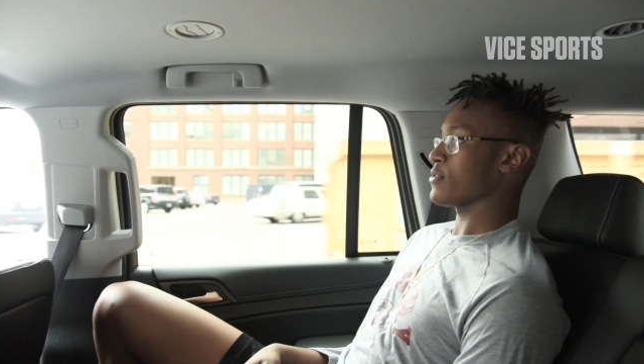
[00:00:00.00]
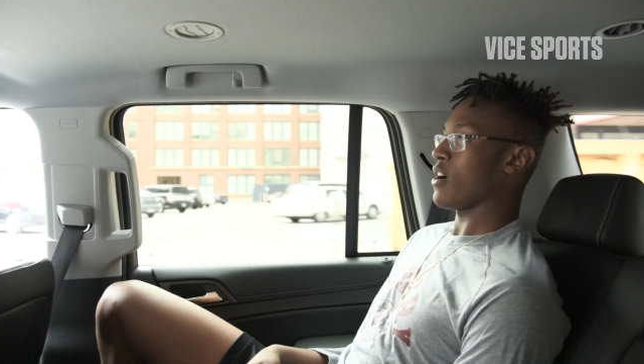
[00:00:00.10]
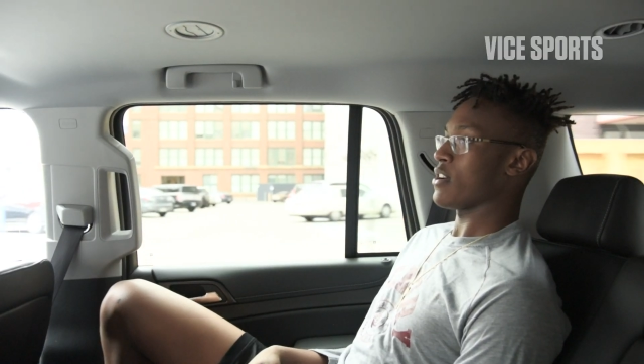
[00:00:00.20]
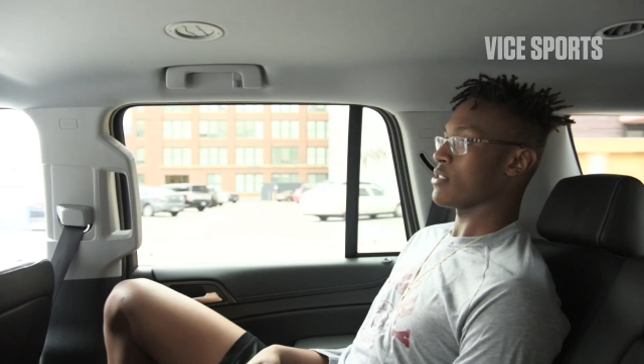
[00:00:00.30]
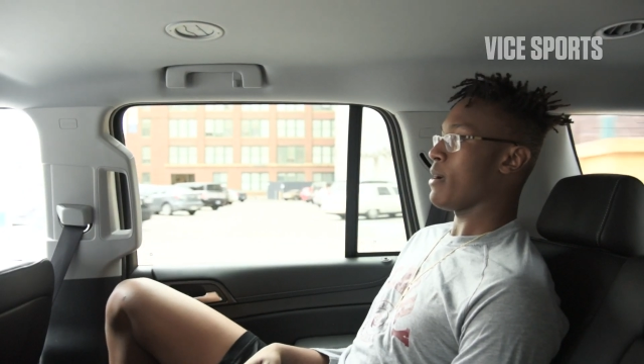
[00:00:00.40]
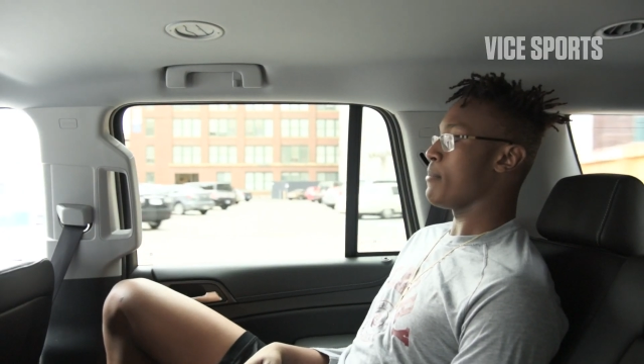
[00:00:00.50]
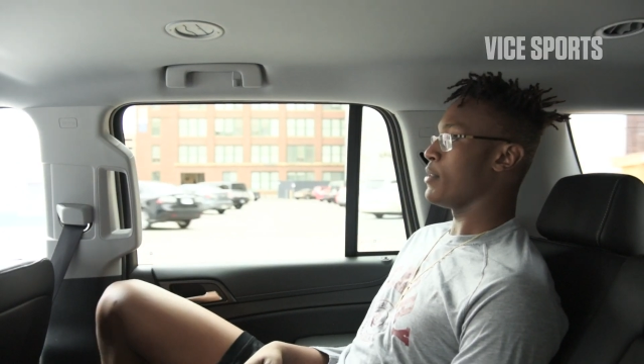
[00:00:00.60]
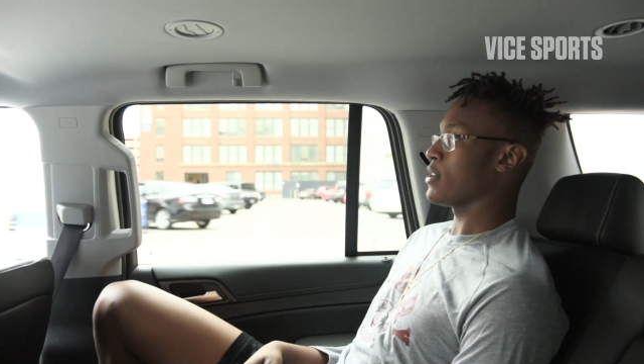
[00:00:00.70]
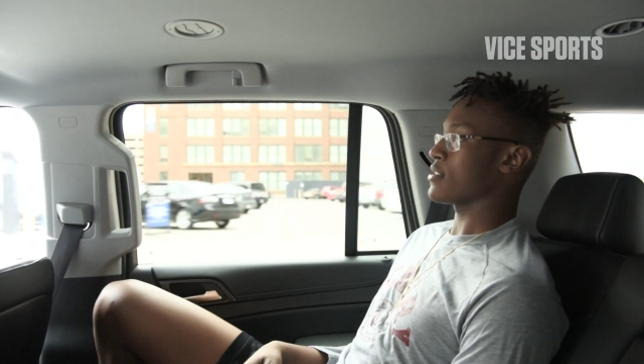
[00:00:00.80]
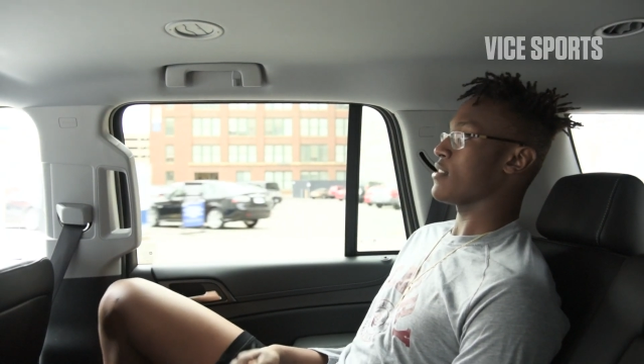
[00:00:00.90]
was always on my
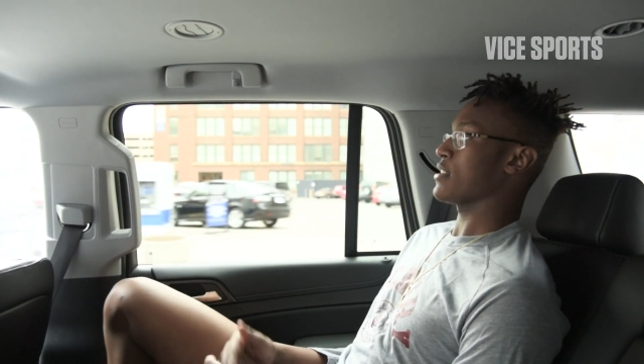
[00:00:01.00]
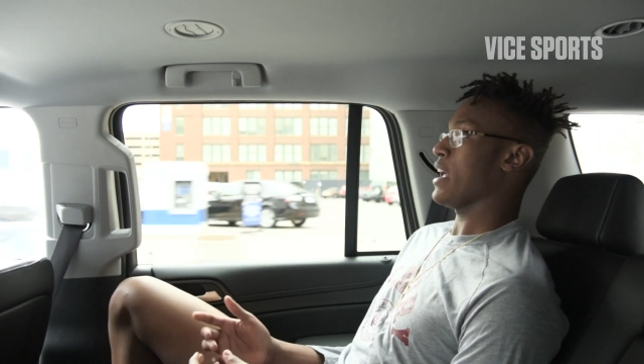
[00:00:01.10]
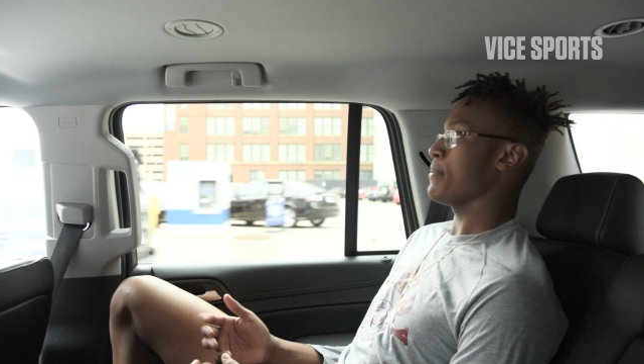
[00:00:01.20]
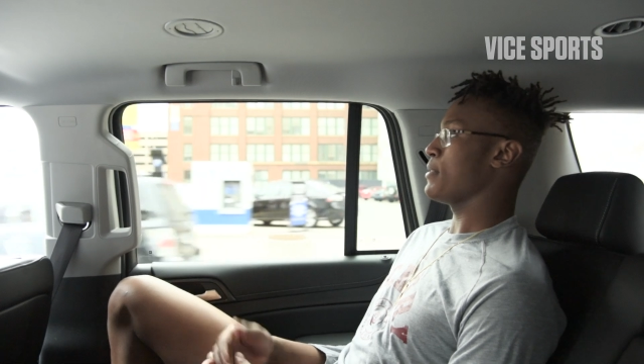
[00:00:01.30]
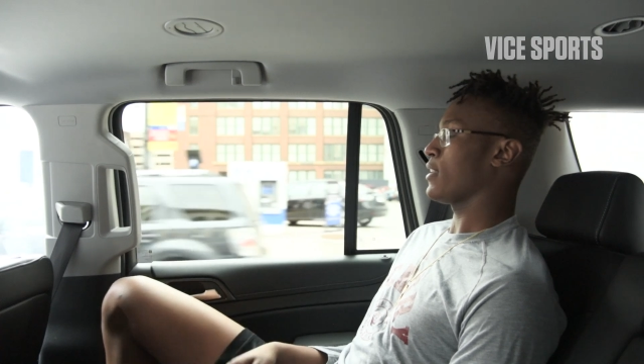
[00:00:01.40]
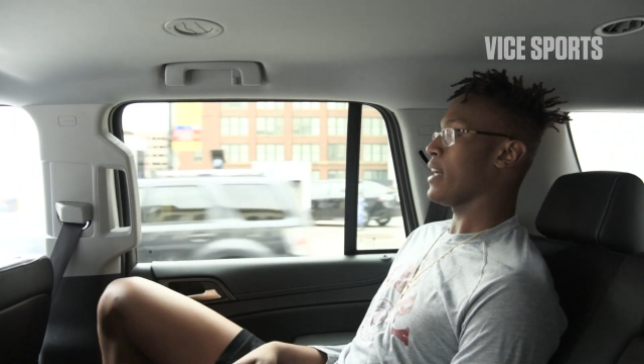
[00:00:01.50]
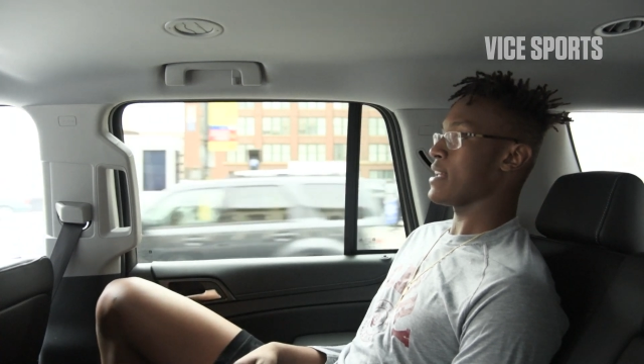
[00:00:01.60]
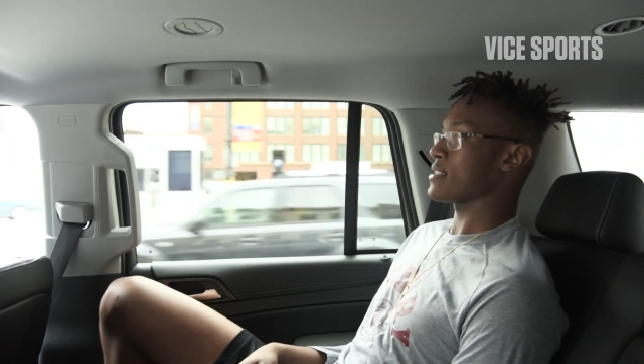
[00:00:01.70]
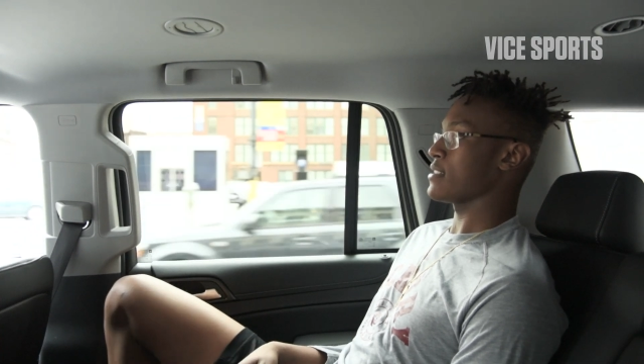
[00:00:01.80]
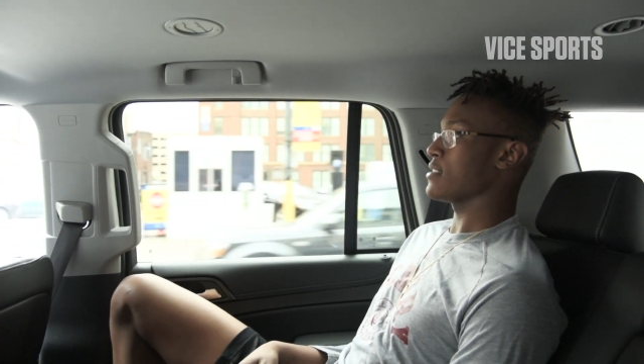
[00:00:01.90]
books. I was in AP
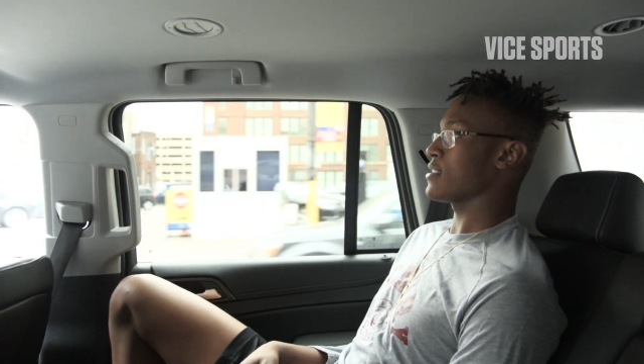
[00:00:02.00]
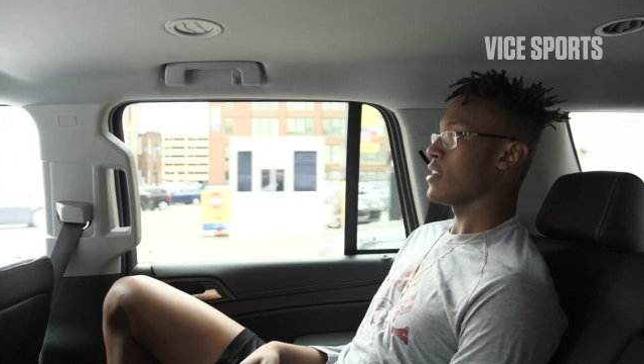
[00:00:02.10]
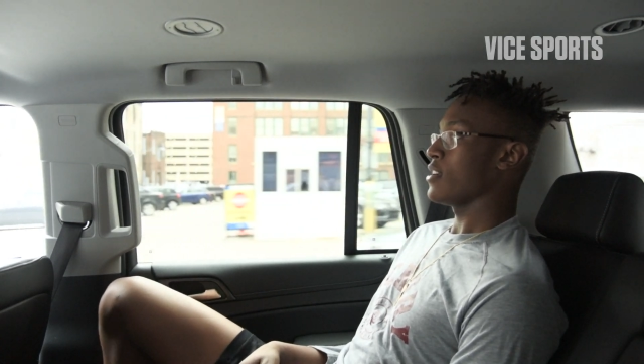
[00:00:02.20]
classes.